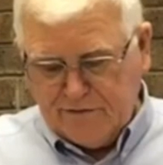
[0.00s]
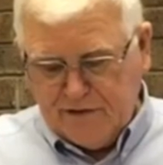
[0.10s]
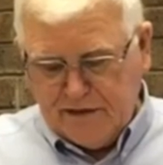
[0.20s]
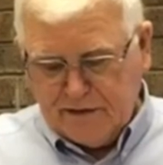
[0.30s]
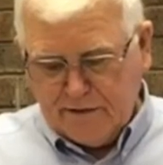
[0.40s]

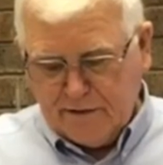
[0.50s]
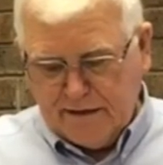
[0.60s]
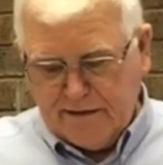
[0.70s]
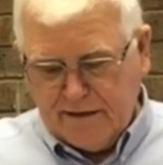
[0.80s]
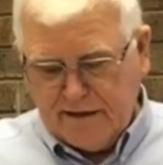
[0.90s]
seer
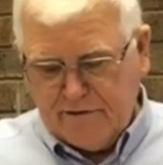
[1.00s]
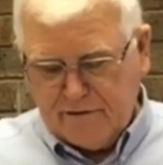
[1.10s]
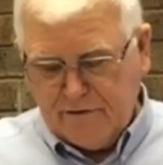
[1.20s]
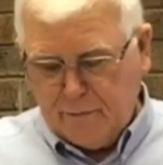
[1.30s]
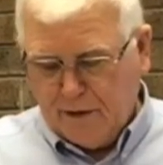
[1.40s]
and
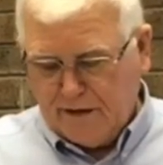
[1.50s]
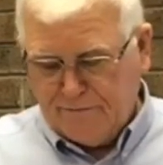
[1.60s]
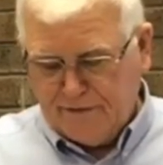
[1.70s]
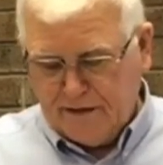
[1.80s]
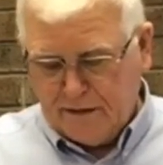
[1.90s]
Nathan the
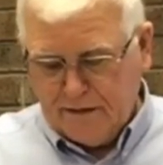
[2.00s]
prophet.